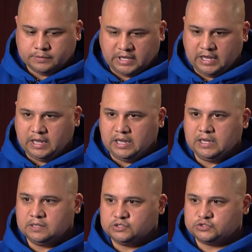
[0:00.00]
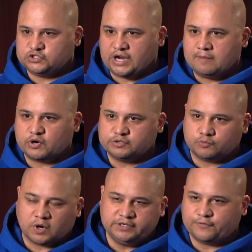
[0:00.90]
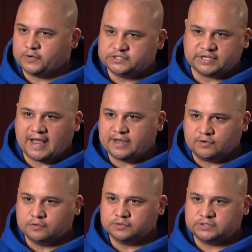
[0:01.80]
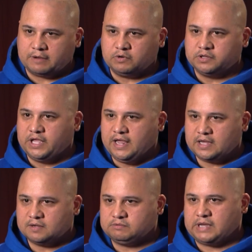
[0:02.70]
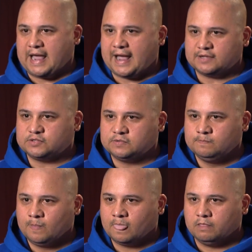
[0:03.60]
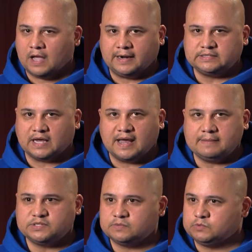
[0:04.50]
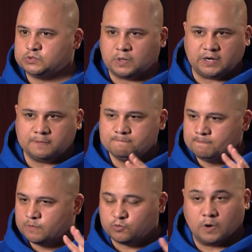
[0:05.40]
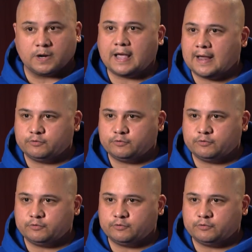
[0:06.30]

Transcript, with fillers: The chambers would run different cycles. They would leak gas a lot of times, swear, swear to God.